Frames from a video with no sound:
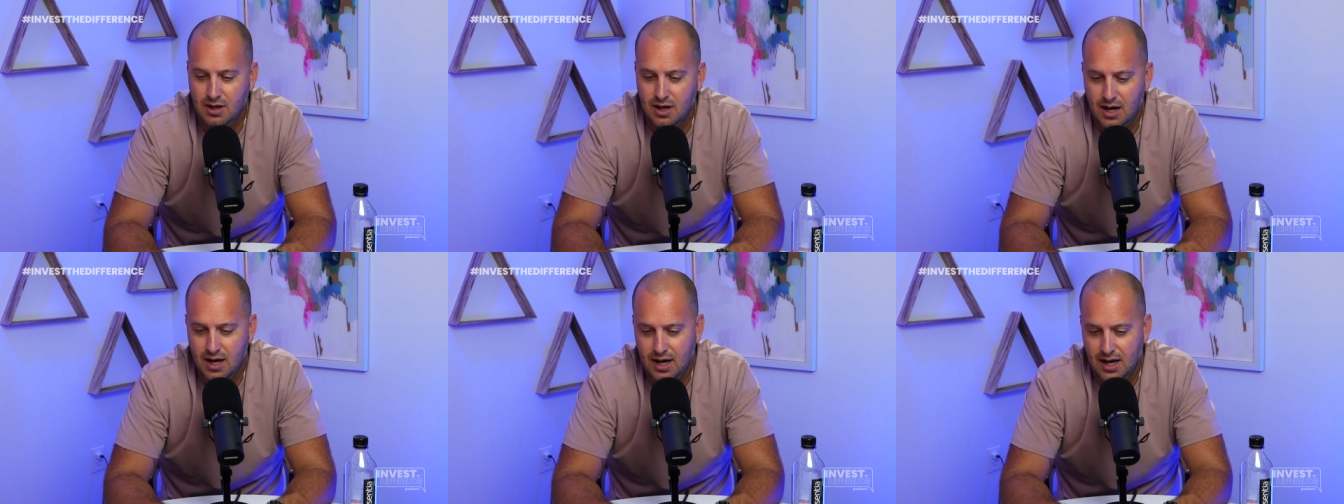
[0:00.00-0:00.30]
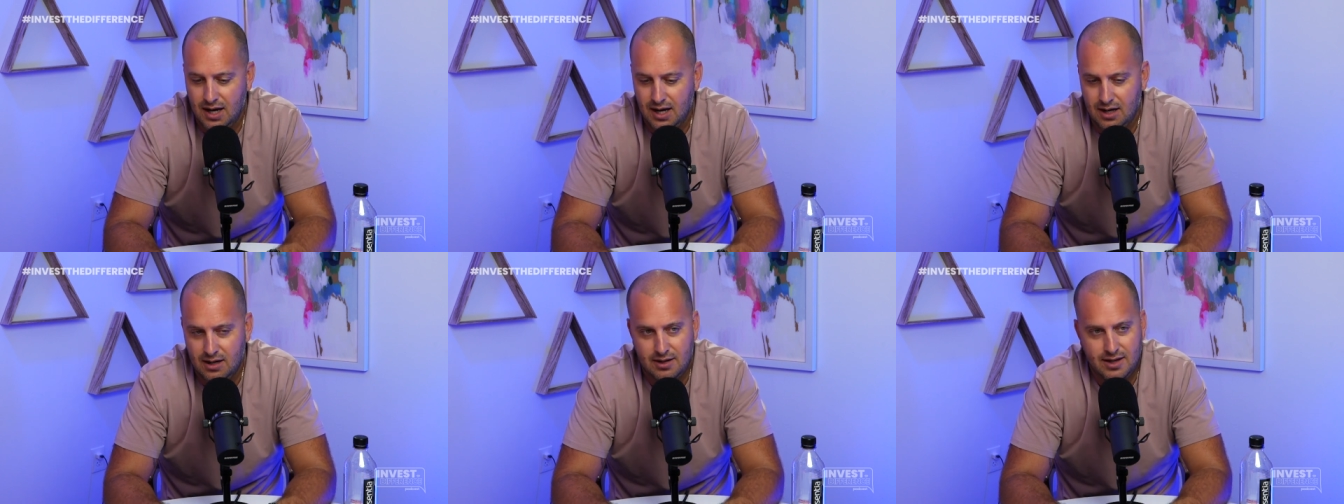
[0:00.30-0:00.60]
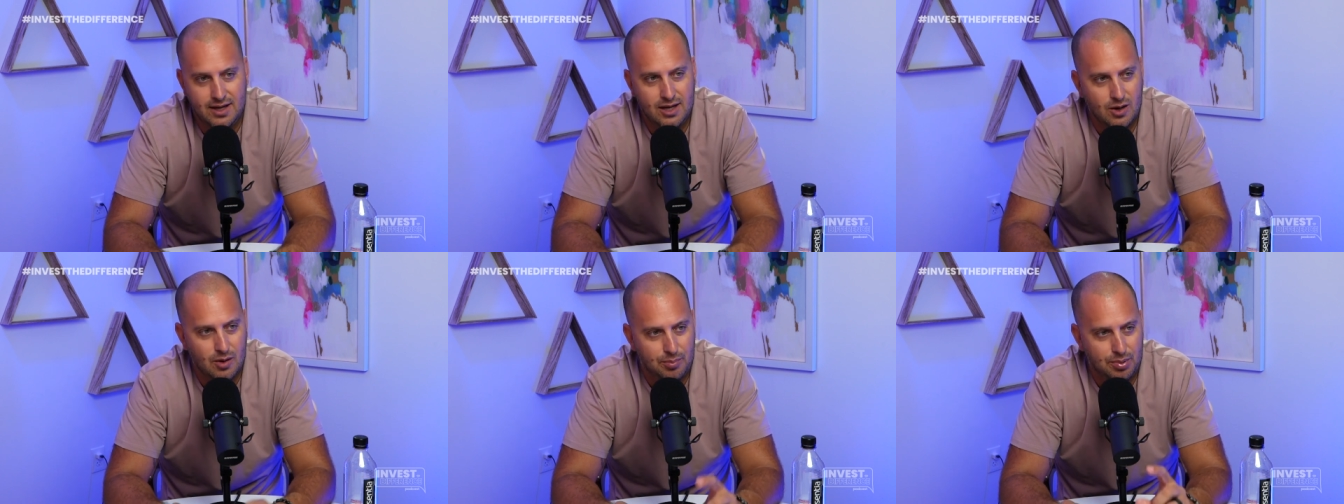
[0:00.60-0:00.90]
Uh,
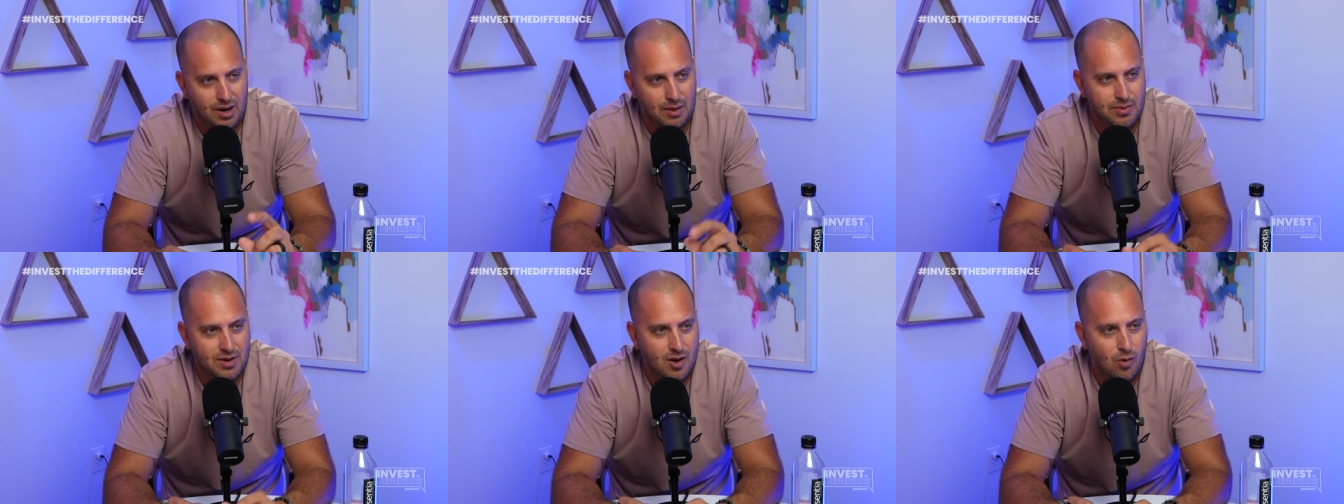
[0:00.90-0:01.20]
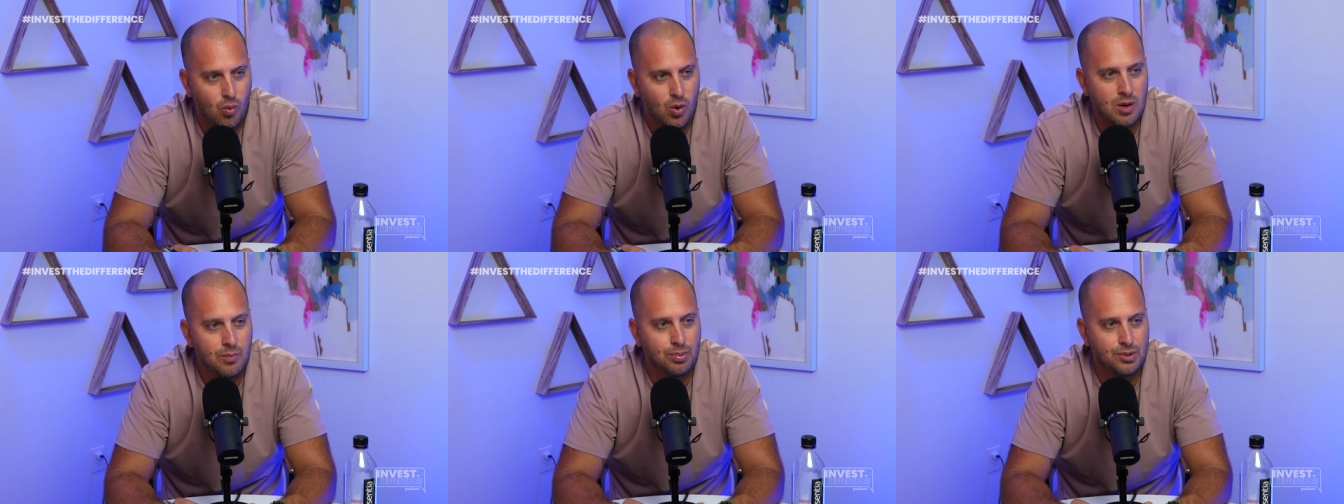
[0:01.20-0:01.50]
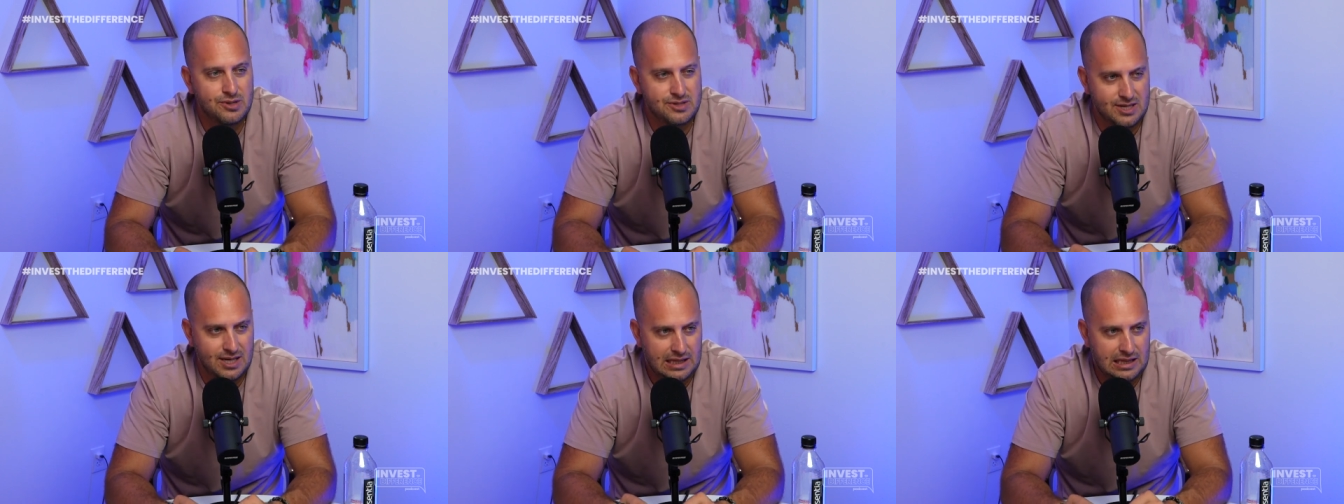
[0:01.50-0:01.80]
you know, probably at one
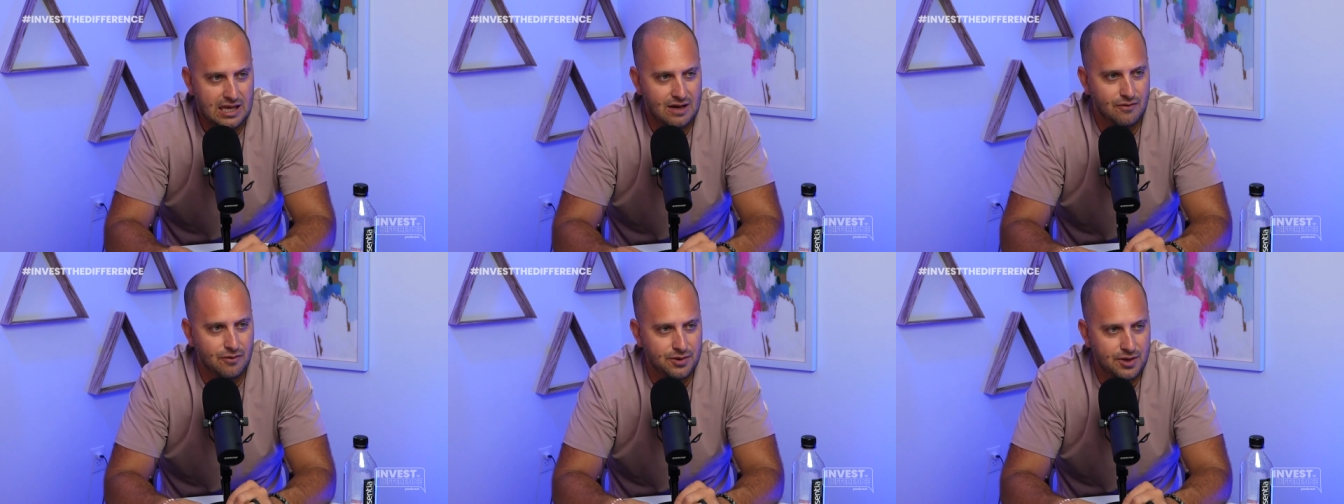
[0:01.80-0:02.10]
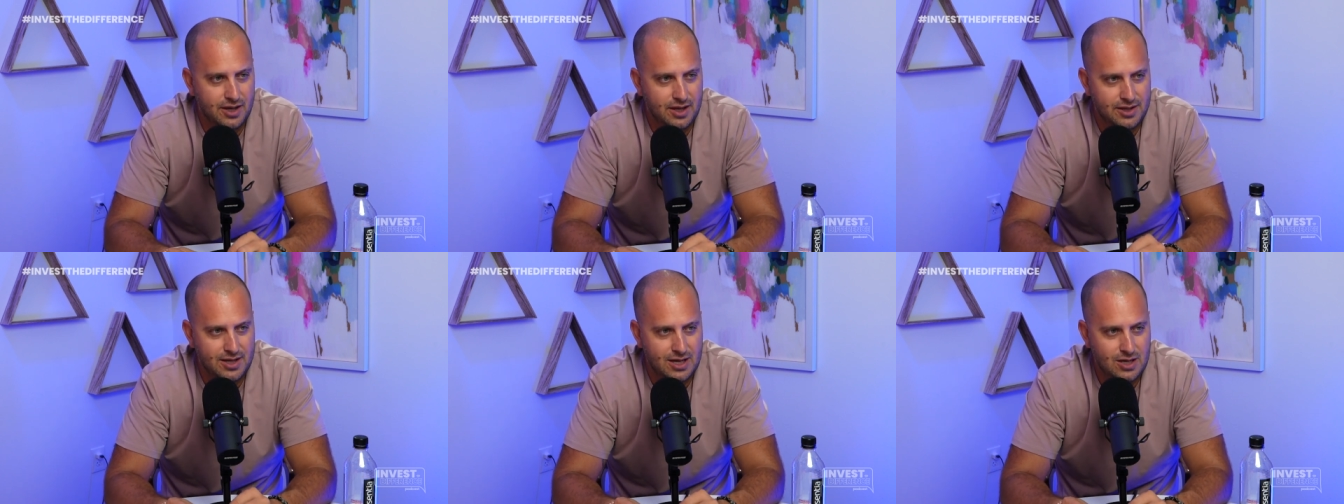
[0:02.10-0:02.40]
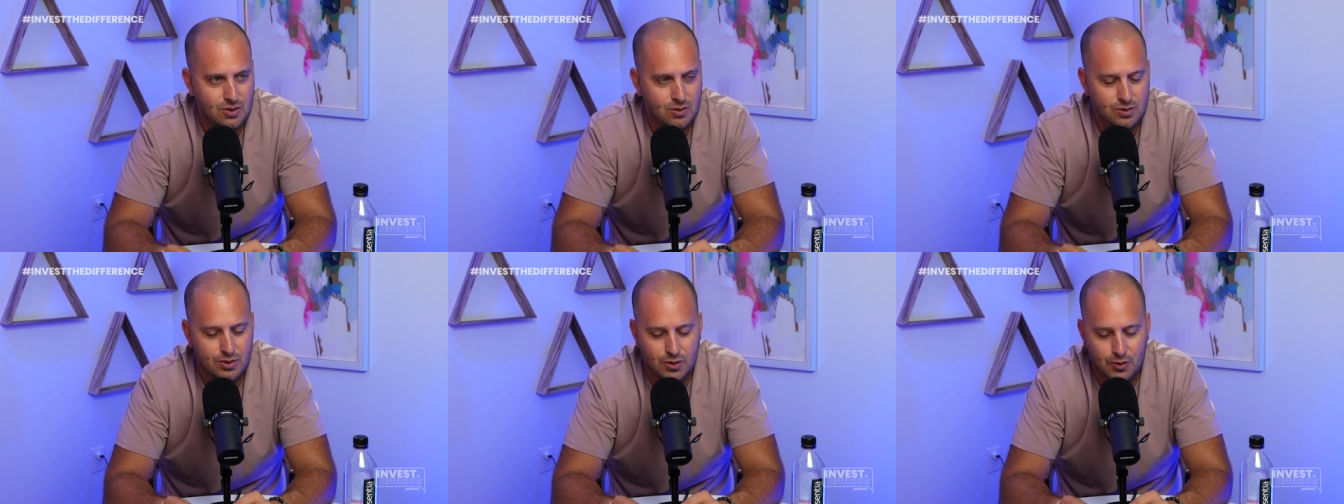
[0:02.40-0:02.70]
percent level that that
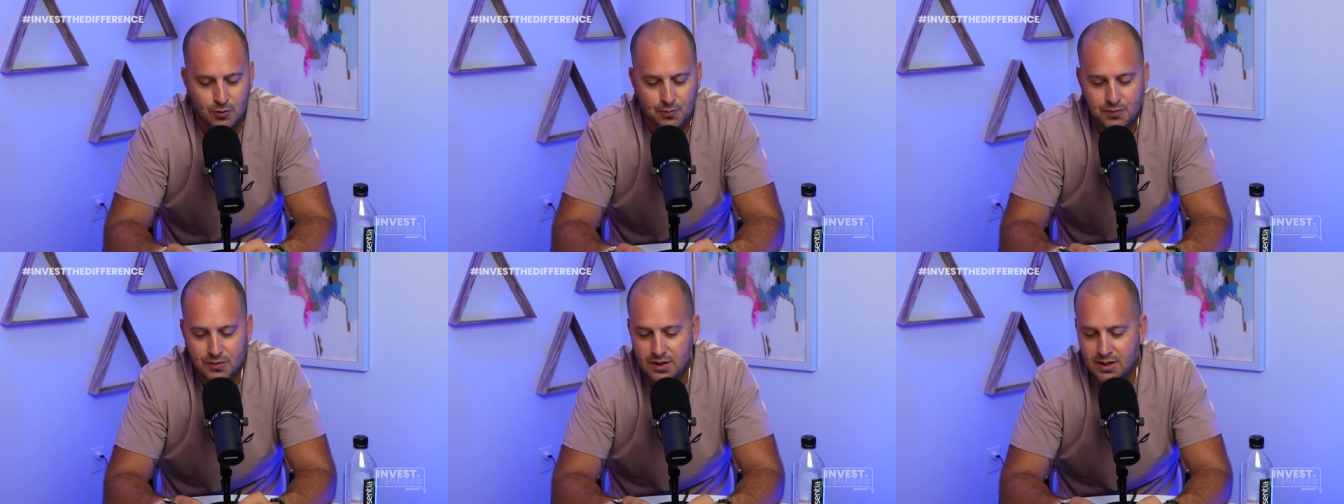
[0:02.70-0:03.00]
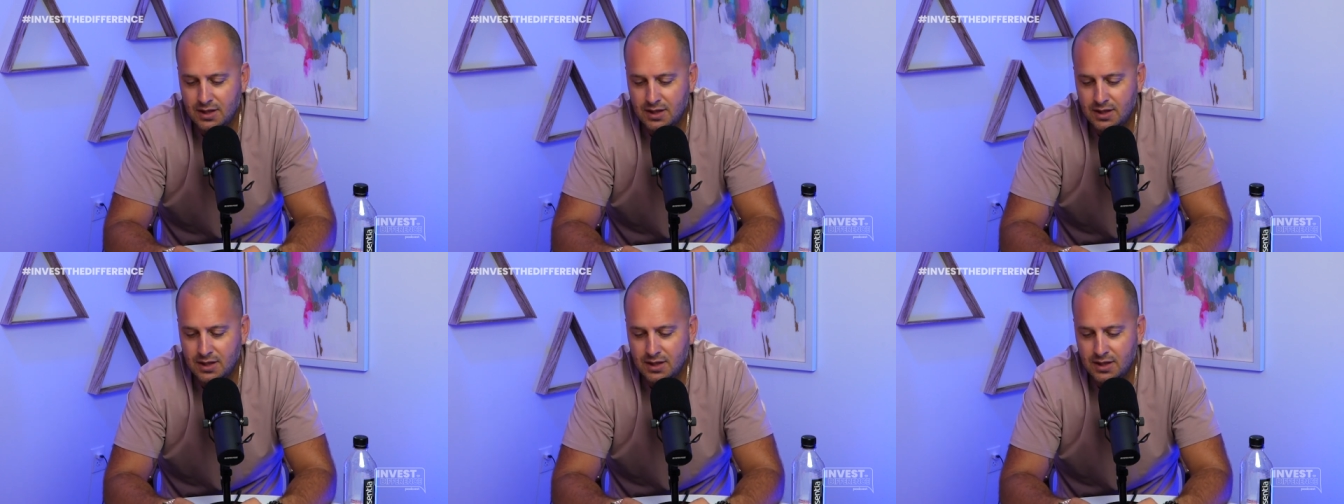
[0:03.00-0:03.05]
you do.